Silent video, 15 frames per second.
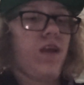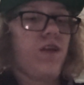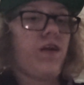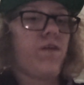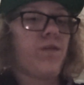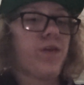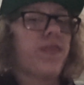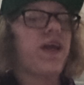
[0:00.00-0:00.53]

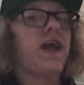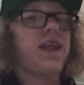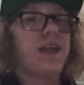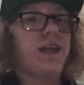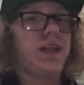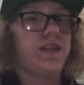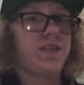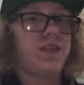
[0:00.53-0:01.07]
Another
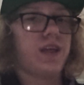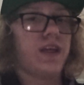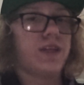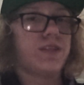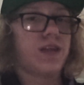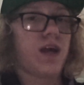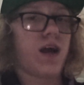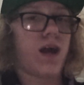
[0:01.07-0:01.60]
thing is
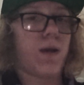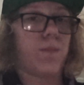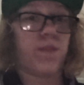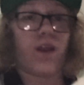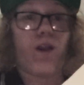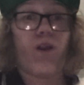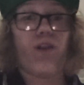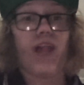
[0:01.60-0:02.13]
there
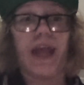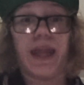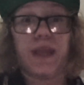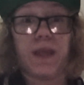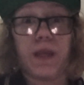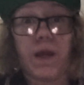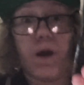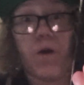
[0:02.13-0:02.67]
are,
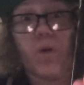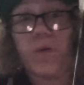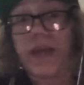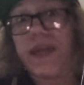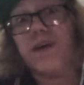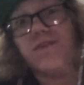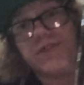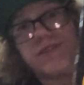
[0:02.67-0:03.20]
like,
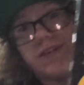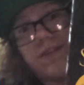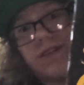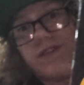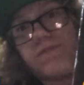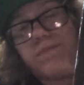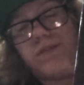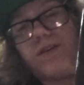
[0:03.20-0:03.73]
no kills in
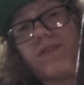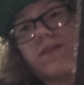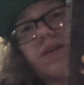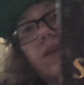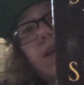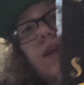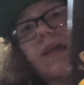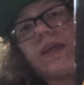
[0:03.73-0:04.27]
this
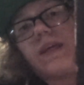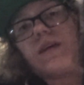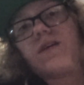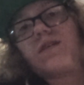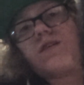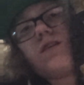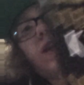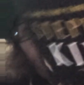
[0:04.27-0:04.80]
book.
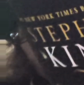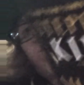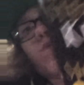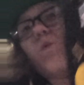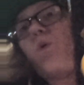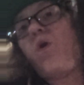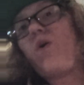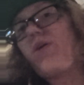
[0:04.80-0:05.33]
Like,
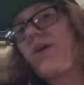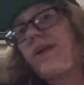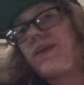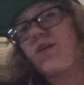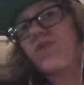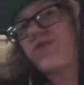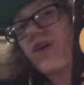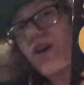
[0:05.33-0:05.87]

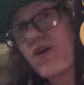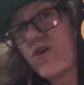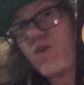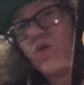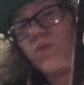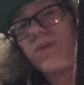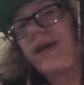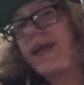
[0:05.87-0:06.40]
1 or
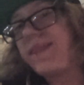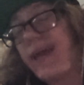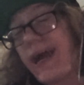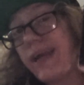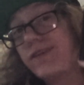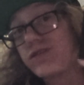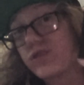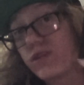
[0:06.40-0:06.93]
2, and
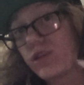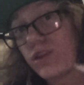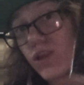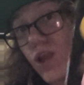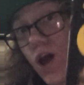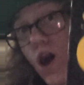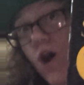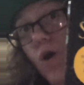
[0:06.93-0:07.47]
that is
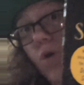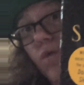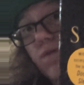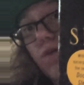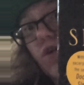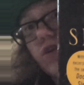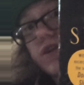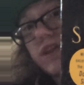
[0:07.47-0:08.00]

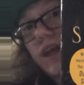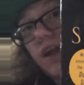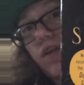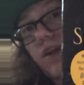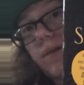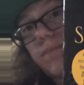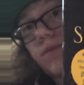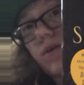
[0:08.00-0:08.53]
low for a
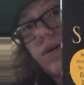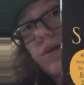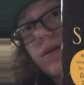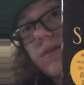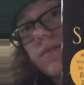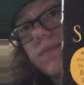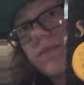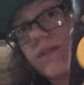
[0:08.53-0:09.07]
scary
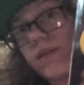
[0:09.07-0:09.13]
book.